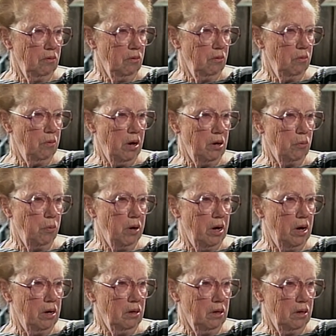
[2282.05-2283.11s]
quite a
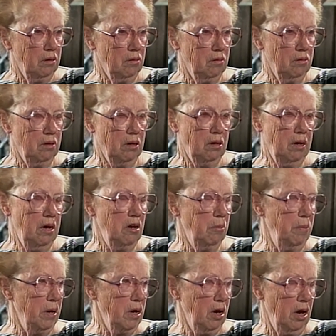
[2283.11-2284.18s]
while, and then later
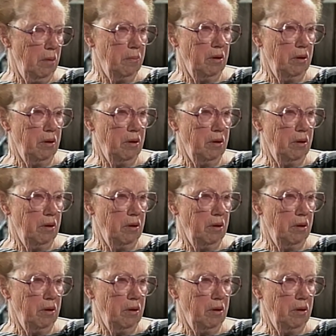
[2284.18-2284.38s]
became